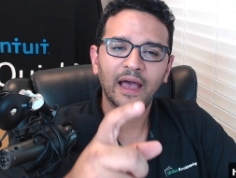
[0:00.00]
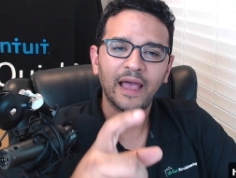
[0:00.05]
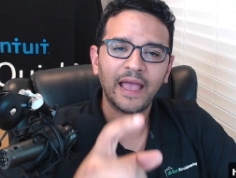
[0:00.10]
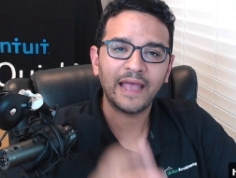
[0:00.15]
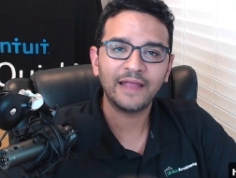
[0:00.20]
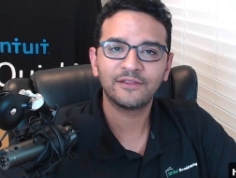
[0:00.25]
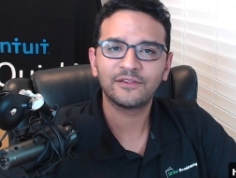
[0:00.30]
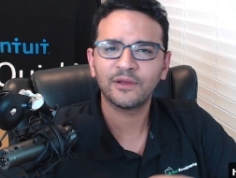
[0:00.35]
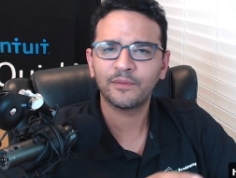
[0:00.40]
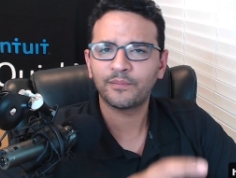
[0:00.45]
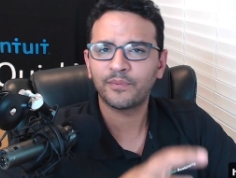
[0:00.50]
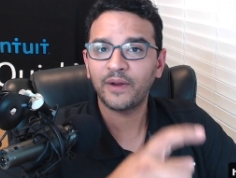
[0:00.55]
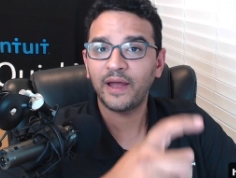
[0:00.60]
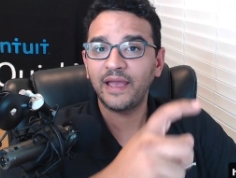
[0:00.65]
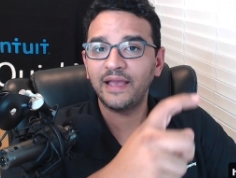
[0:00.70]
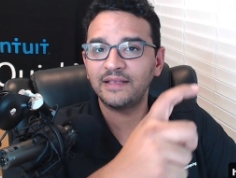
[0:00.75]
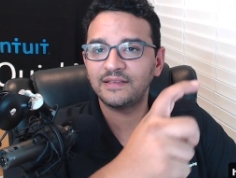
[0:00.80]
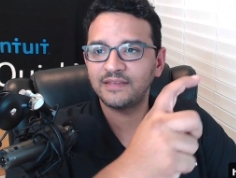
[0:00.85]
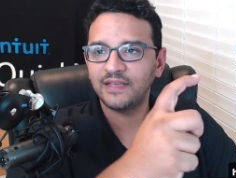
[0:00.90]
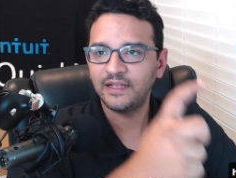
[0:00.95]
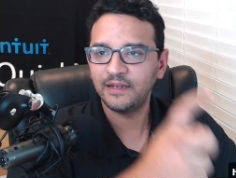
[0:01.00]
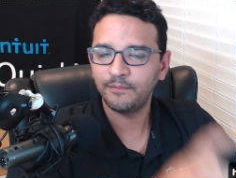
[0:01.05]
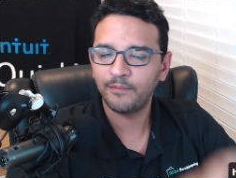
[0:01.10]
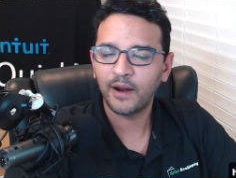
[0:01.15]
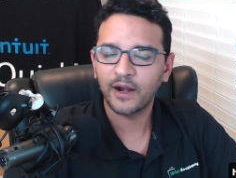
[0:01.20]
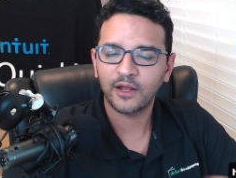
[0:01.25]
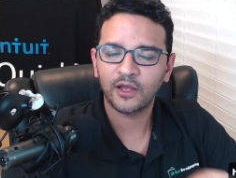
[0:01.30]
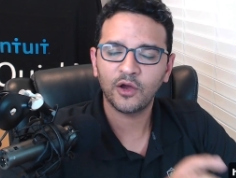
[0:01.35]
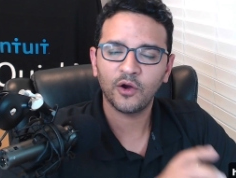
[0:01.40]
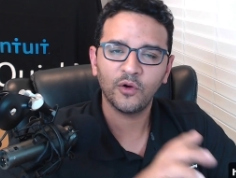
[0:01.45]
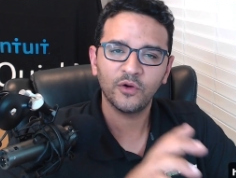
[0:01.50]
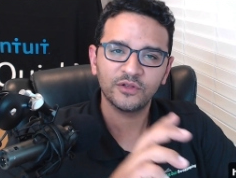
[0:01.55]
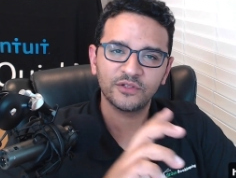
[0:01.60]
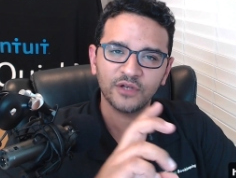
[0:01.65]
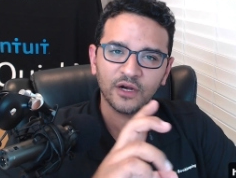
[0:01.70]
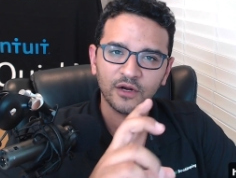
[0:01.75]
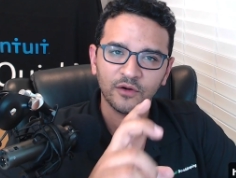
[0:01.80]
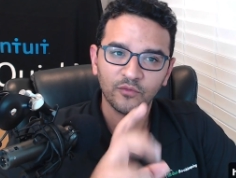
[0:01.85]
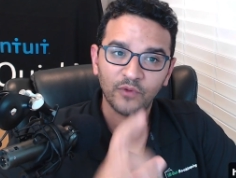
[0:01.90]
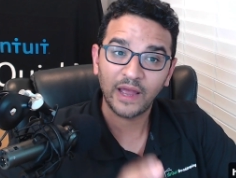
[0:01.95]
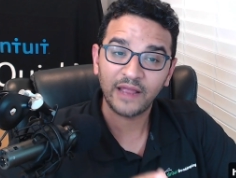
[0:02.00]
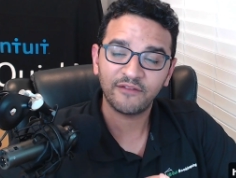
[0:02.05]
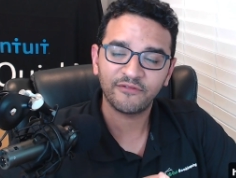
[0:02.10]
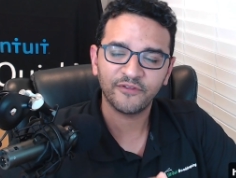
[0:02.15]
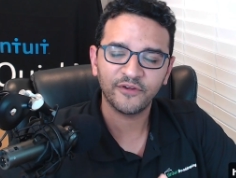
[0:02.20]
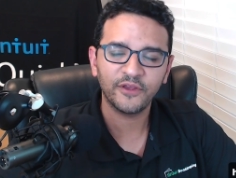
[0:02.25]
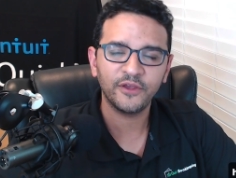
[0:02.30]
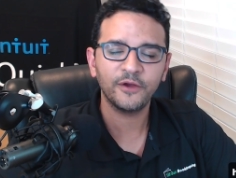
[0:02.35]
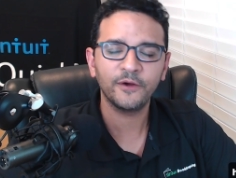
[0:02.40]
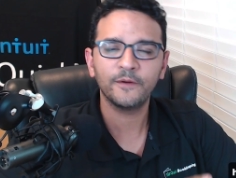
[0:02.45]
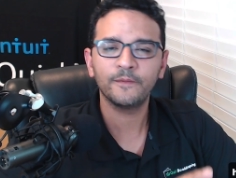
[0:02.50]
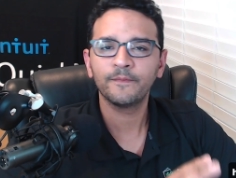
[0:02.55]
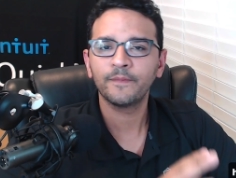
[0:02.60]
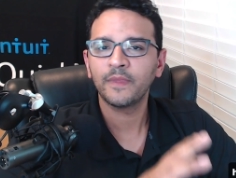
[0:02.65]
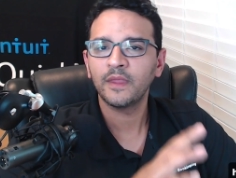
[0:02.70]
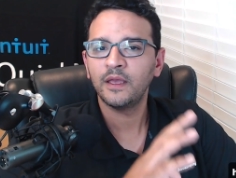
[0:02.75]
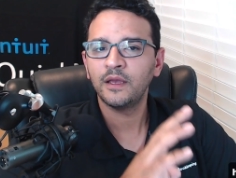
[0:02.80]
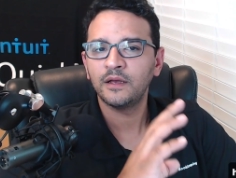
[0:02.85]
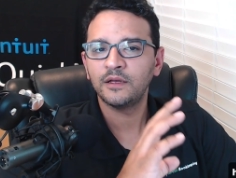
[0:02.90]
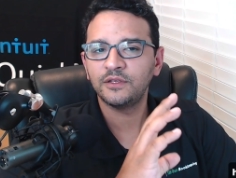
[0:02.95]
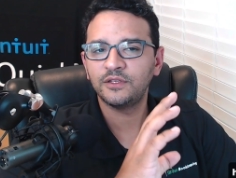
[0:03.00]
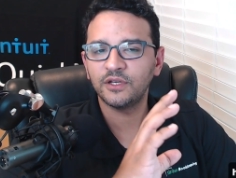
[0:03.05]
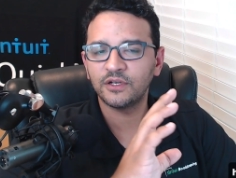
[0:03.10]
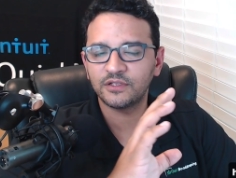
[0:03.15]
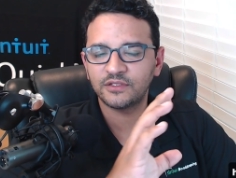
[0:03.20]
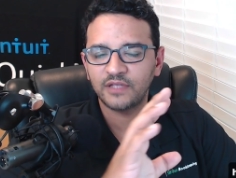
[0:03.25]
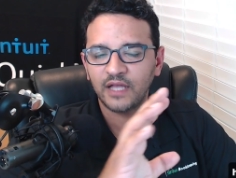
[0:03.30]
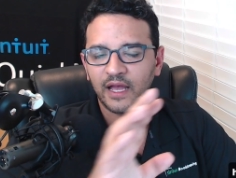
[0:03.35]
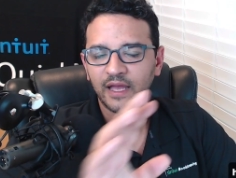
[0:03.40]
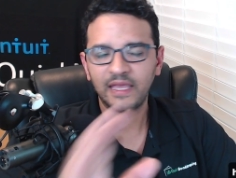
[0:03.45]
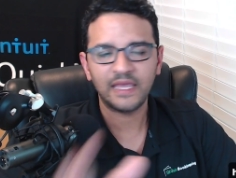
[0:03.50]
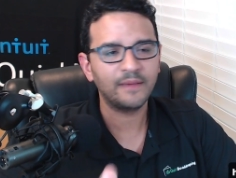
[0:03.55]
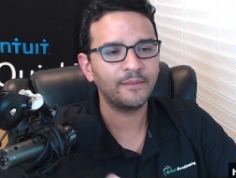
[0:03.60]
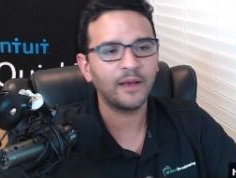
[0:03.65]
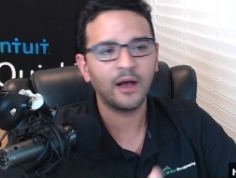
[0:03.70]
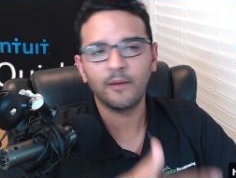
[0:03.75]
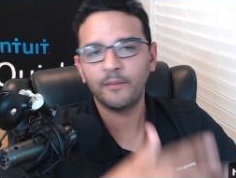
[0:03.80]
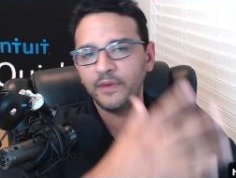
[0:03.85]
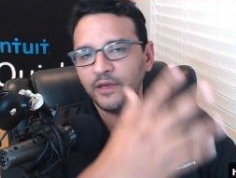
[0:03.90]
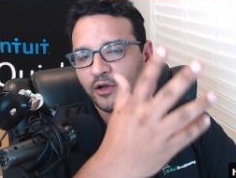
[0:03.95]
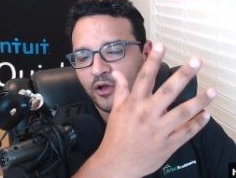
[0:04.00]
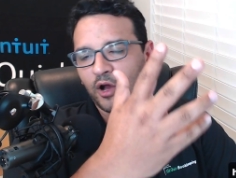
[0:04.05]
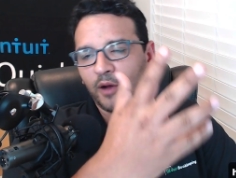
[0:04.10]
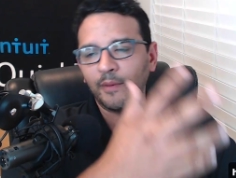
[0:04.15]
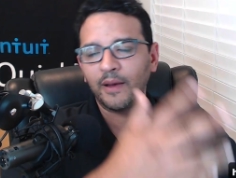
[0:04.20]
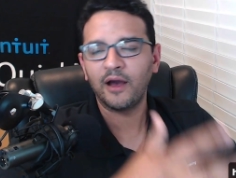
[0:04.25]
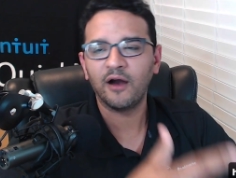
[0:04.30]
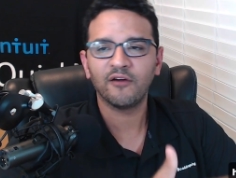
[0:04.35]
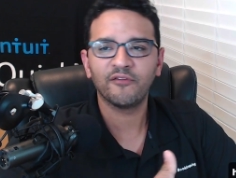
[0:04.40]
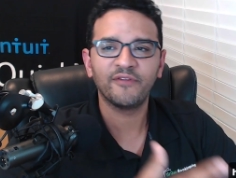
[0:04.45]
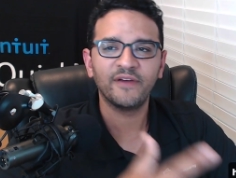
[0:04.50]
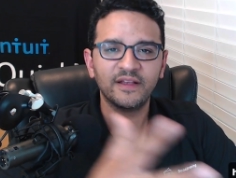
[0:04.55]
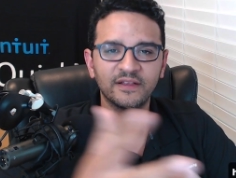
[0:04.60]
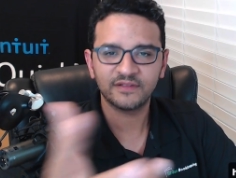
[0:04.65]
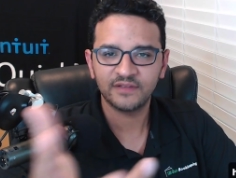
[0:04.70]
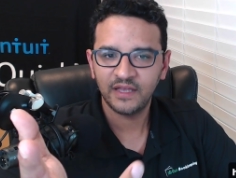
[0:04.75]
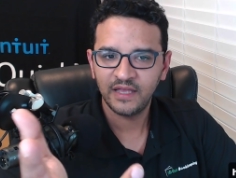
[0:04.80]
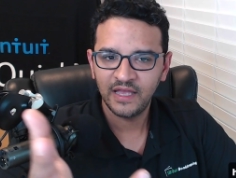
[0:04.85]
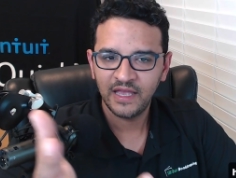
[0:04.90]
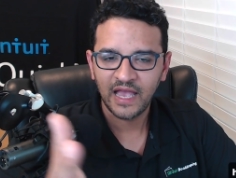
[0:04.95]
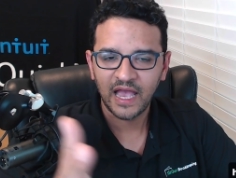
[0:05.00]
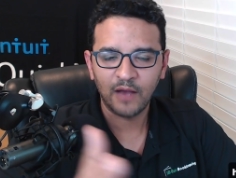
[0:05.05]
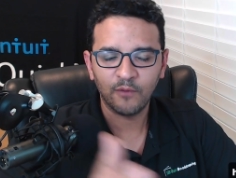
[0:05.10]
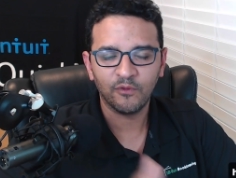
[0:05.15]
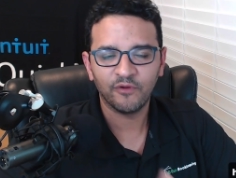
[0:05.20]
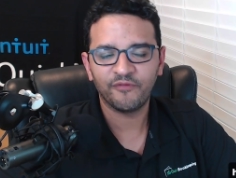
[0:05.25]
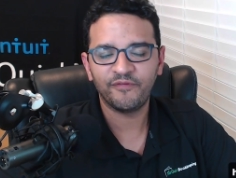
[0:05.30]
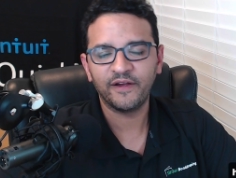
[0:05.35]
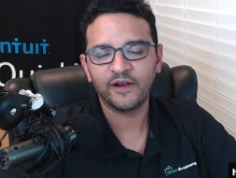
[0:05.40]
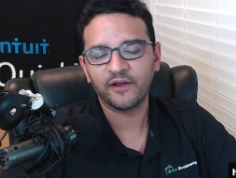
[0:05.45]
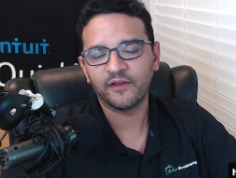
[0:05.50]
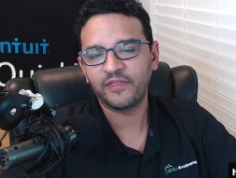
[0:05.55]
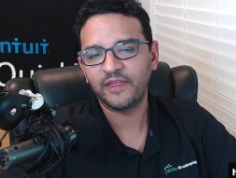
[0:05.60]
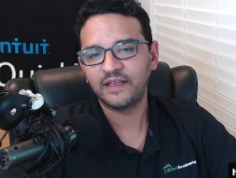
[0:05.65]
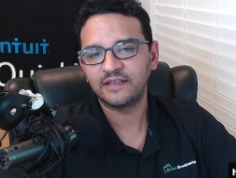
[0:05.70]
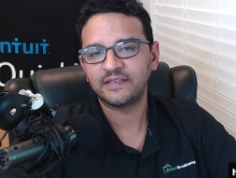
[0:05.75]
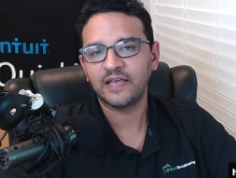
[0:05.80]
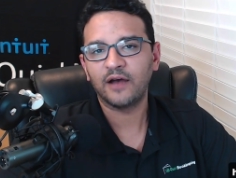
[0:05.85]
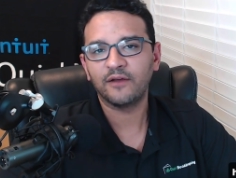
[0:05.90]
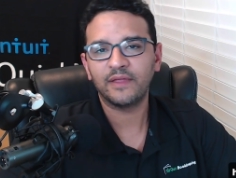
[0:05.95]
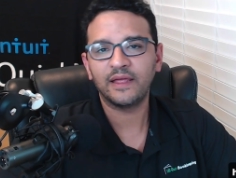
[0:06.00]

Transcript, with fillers: Enterprise and barcodes are right for you, just email me or call my office and we'll figure things out.